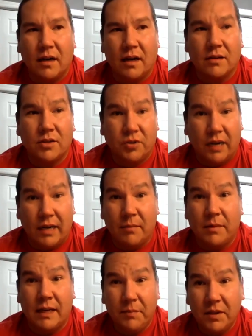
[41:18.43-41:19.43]
are trying to
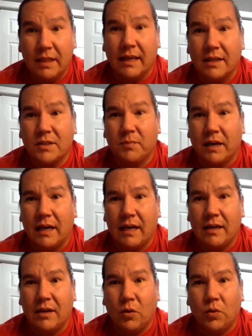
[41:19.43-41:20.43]
manipulate us
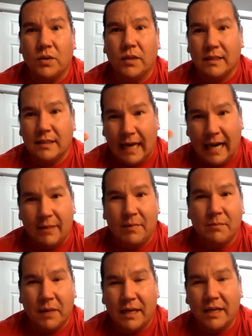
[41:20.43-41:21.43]
by holding time
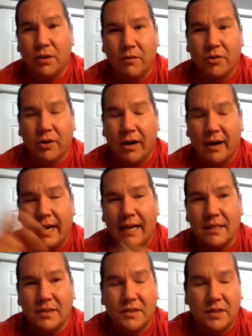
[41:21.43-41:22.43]
and money over our
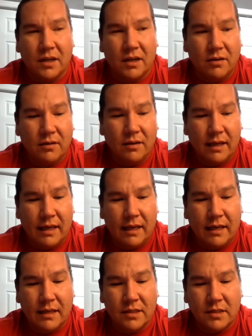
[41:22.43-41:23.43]
heads you know
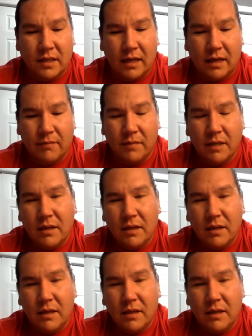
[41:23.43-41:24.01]
and um,